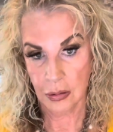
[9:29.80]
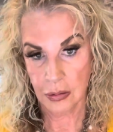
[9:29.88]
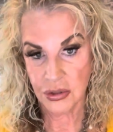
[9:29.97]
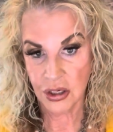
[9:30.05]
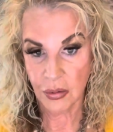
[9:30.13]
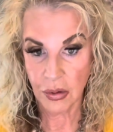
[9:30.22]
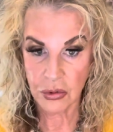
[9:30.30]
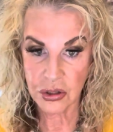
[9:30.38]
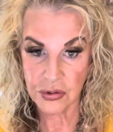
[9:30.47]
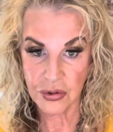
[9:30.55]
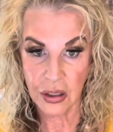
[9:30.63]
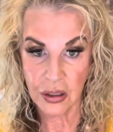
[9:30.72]
Tell me what
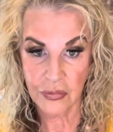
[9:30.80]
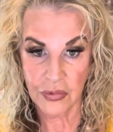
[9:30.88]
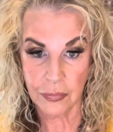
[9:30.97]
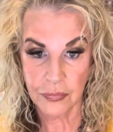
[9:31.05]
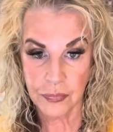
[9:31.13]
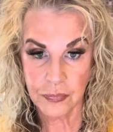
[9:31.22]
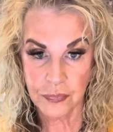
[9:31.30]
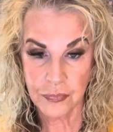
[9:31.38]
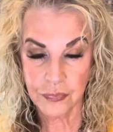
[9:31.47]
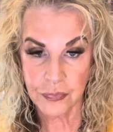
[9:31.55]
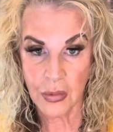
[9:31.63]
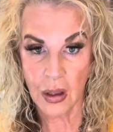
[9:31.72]
you think of it.
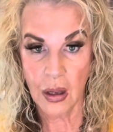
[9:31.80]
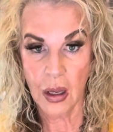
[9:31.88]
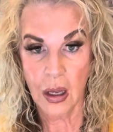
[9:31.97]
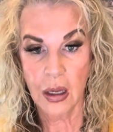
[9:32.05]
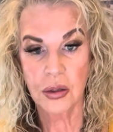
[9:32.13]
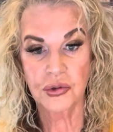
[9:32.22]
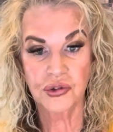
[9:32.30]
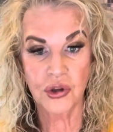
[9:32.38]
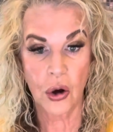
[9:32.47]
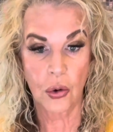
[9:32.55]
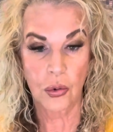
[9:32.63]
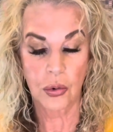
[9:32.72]

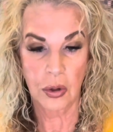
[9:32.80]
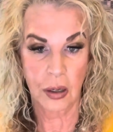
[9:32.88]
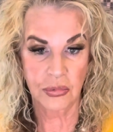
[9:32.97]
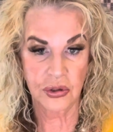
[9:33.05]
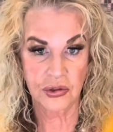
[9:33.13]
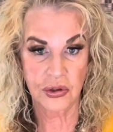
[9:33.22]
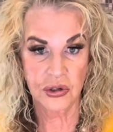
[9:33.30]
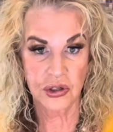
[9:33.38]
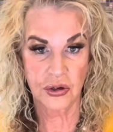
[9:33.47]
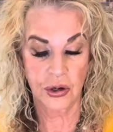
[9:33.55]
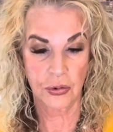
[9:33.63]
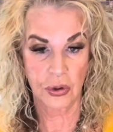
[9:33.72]
So I'm just going to show
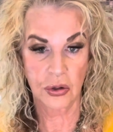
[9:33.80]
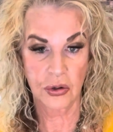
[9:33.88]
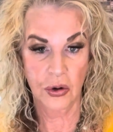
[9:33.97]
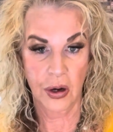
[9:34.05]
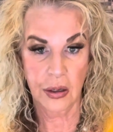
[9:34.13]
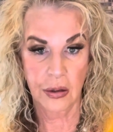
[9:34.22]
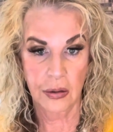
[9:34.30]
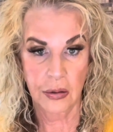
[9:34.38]
you real quick.